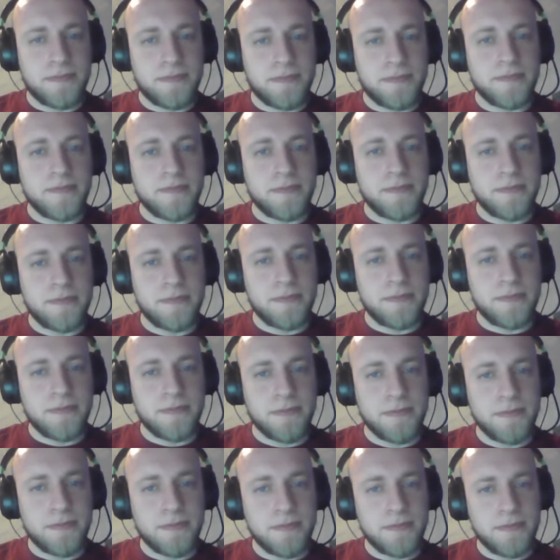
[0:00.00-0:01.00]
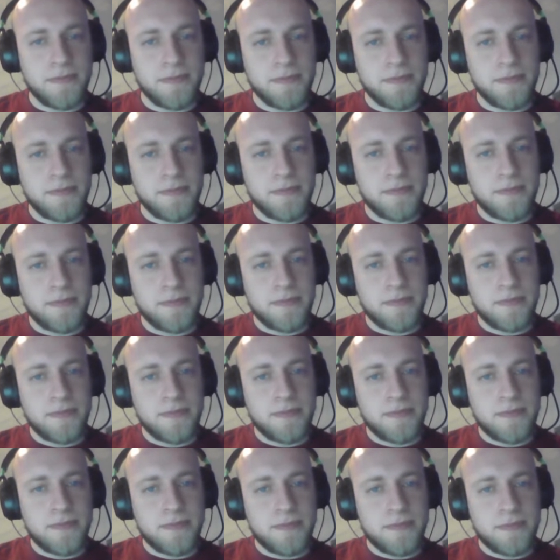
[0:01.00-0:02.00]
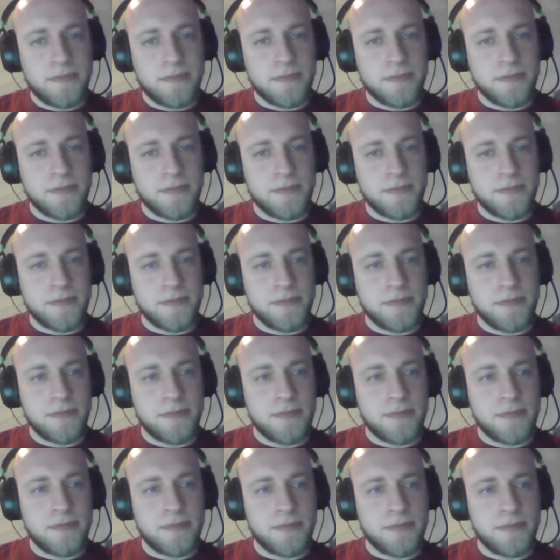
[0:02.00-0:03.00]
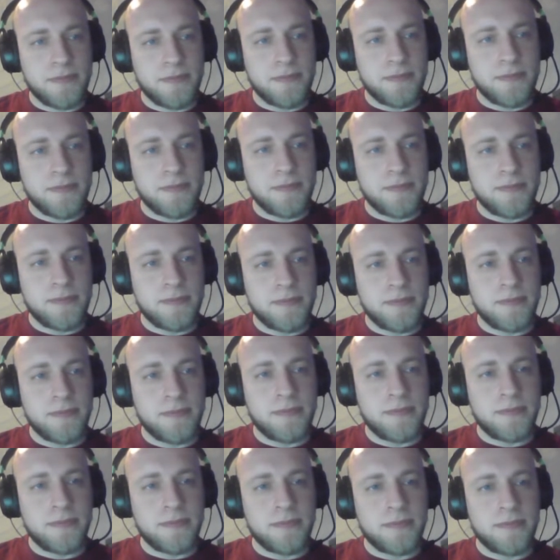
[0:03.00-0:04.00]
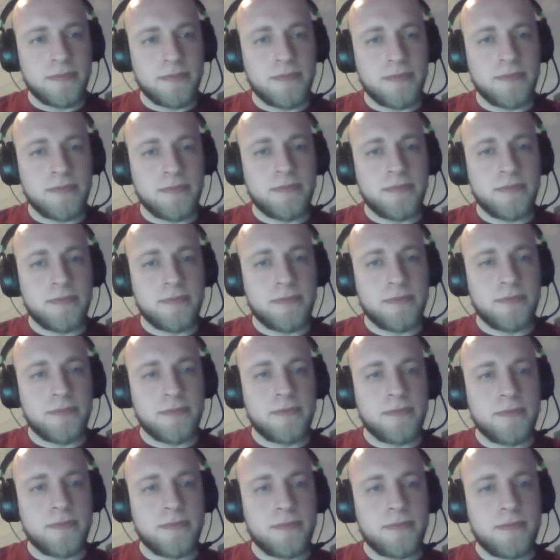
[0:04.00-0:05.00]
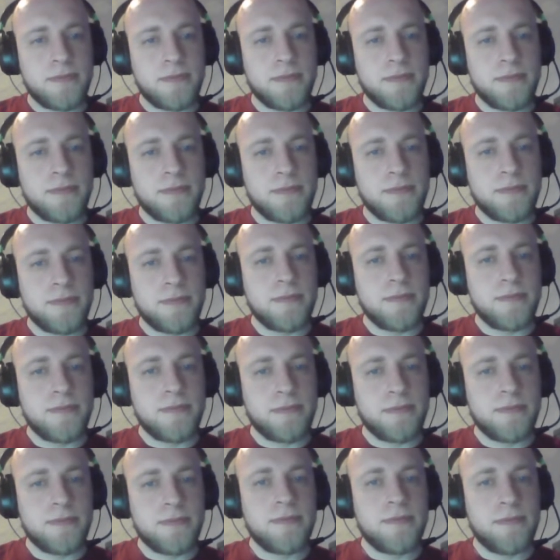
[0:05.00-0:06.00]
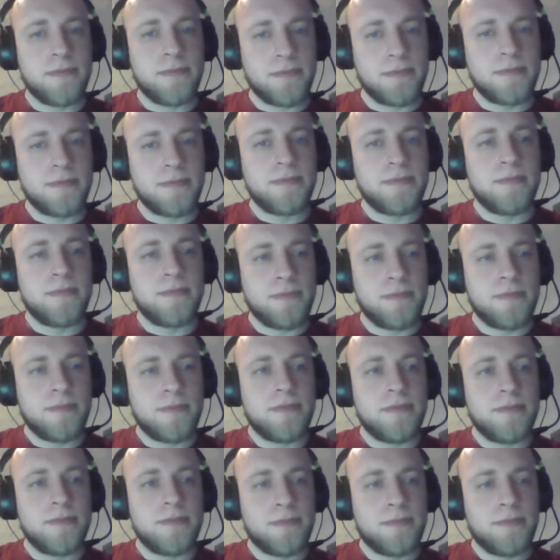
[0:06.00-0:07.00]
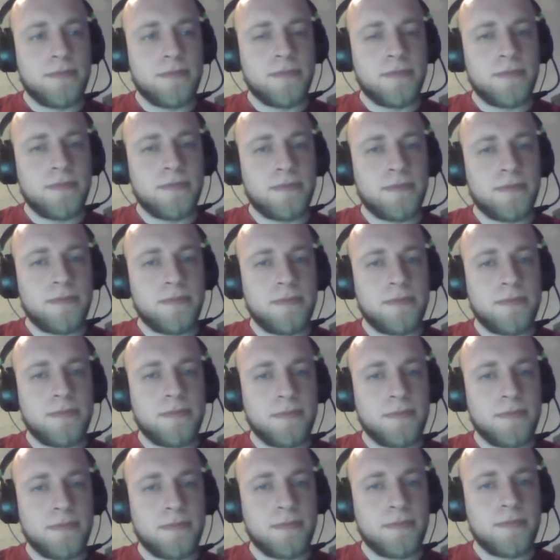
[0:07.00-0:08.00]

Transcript: [no speech]